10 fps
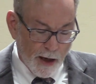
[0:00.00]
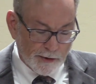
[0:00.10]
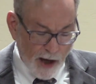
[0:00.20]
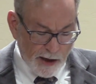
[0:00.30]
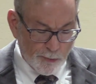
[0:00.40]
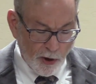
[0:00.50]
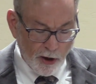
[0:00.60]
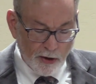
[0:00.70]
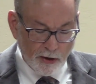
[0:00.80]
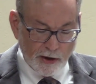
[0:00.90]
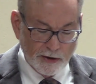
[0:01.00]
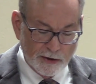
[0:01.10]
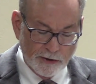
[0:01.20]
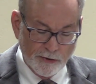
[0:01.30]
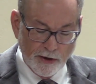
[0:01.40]
Dottie Parker
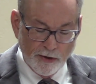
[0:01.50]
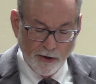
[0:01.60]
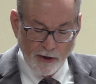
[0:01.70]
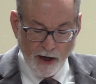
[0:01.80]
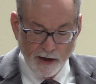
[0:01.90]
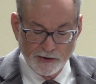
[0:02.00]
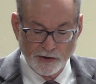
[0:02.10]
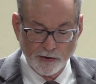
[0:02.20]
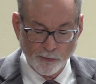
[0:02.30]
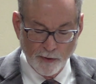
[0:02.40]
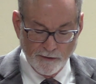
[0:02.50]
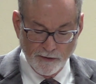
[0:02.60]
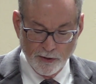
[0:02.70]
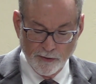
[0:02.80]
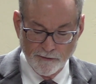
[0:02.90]
concluded her constant
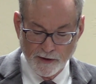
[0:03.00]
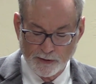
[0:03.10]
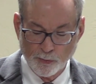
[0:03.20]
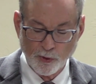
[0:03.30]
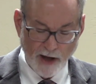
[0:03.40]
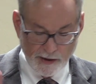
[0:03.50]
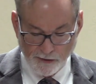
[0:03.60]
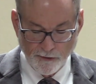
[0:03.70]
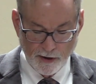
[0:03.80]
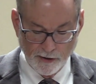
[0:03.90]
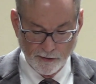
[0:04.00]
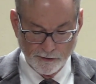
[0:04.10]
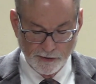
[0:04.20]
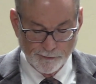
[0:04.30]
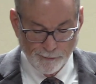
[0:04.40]
review of this book as
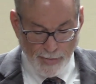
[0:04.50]
follows: